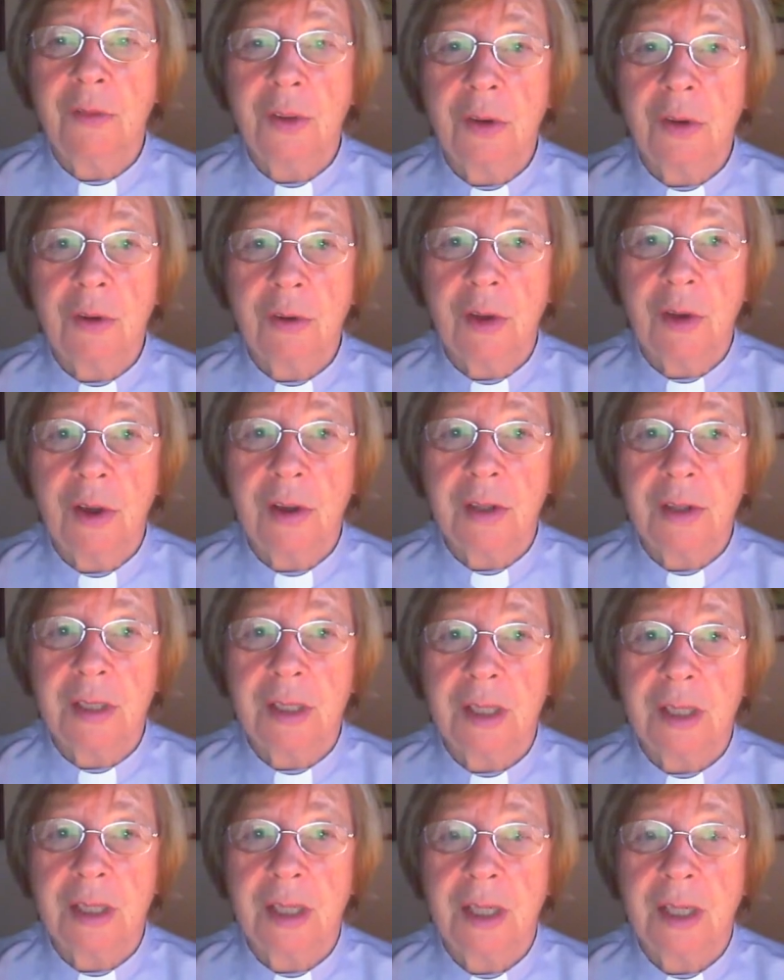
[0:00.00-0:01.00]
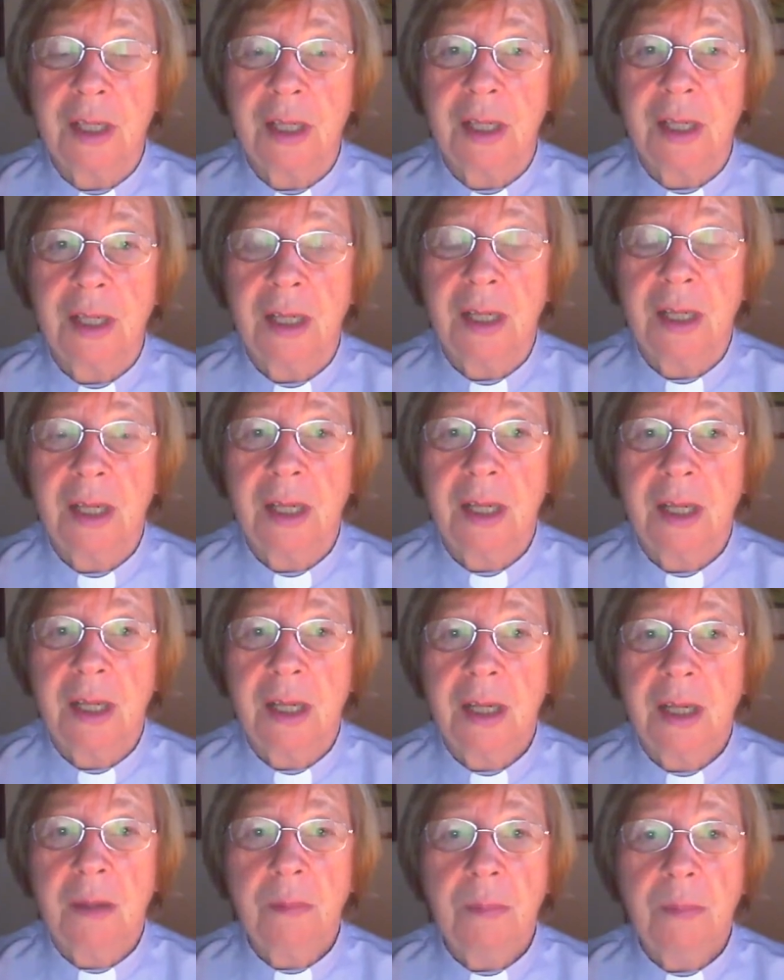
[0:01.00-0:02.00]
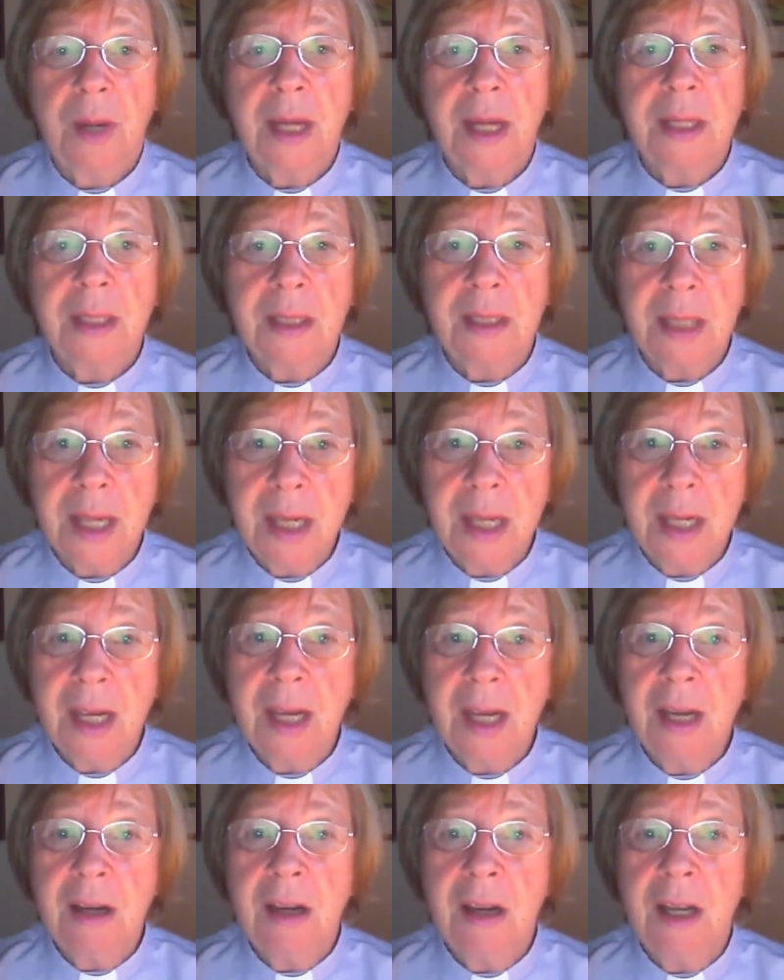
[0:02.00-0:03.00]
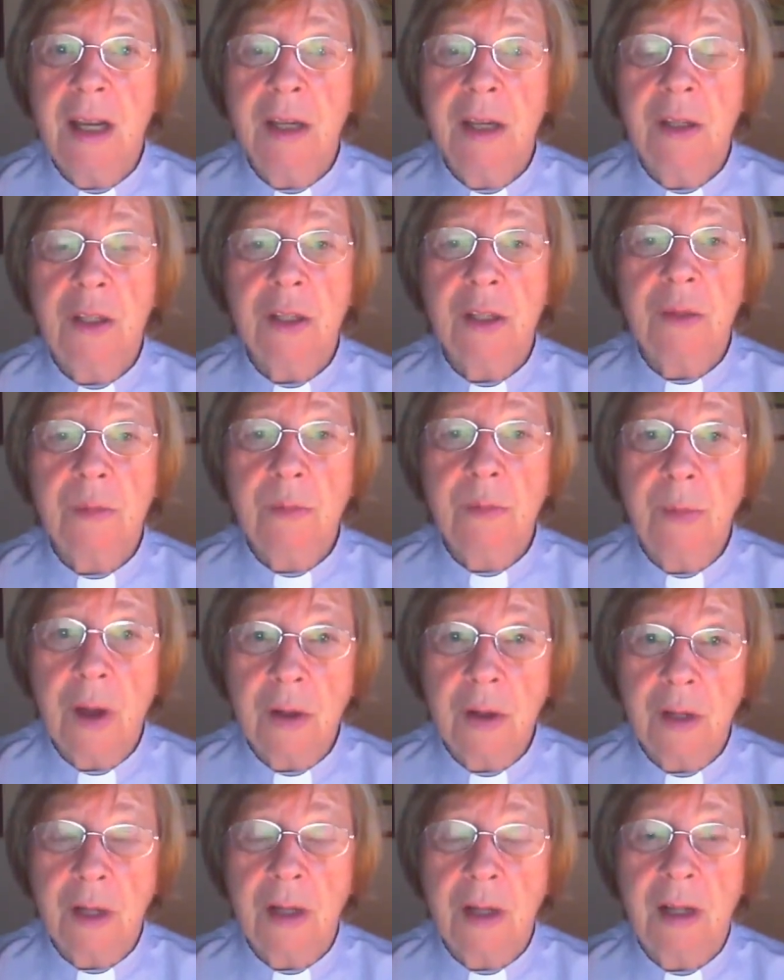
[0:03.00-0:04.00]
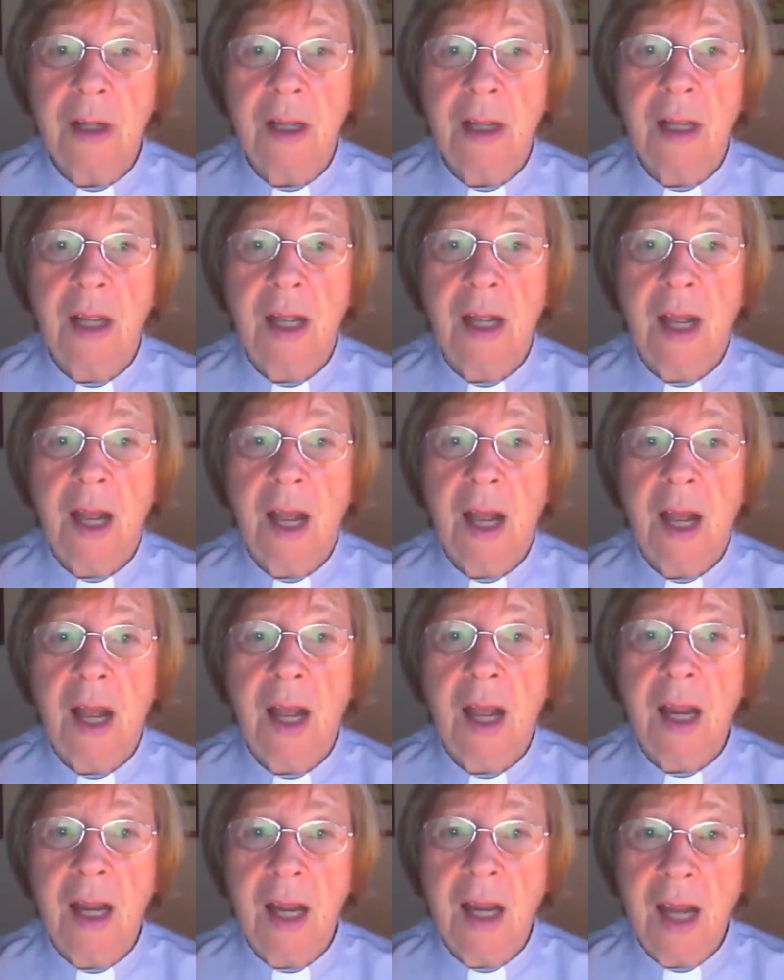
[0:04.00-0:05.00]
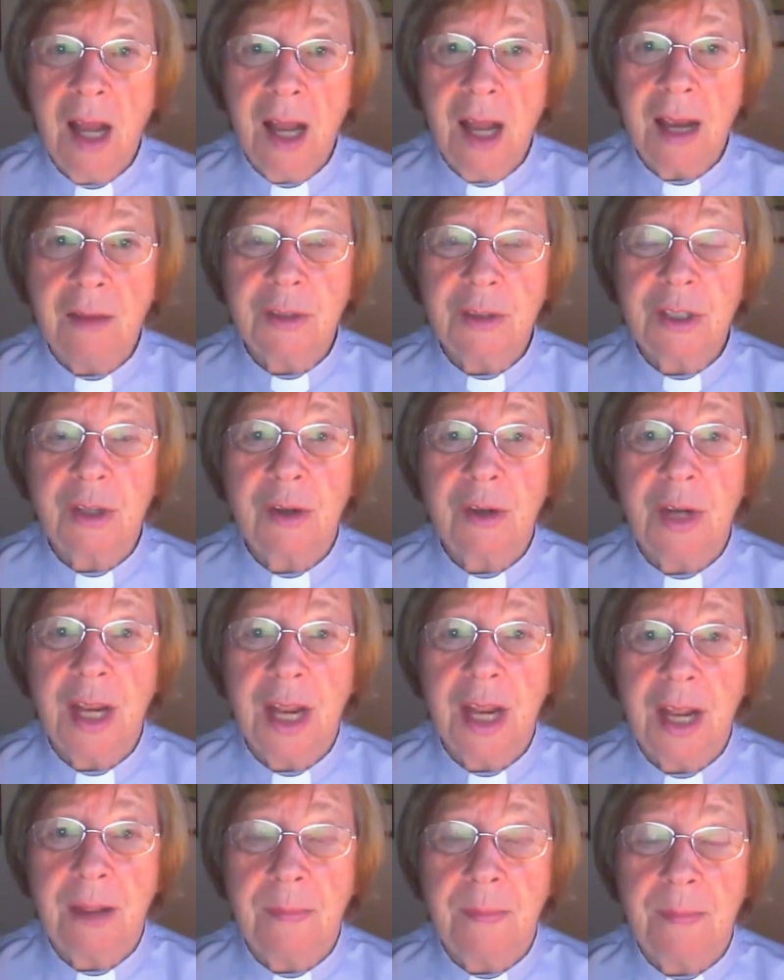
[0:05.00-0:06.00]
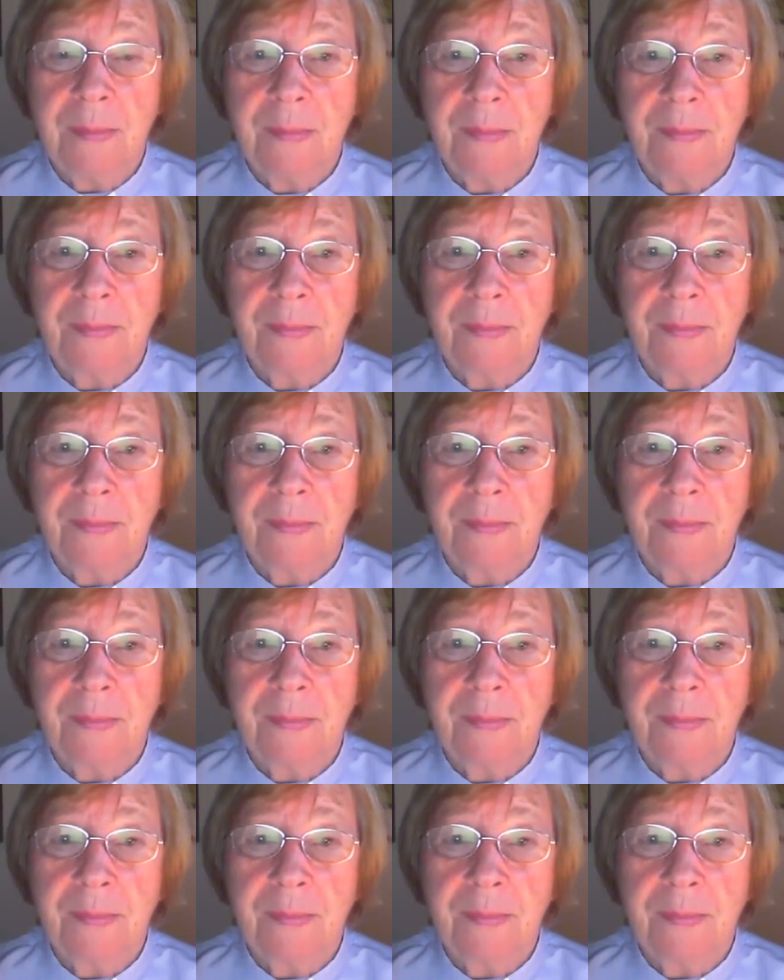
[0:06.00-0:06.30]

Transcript: the cross by seeking to model our lives on him?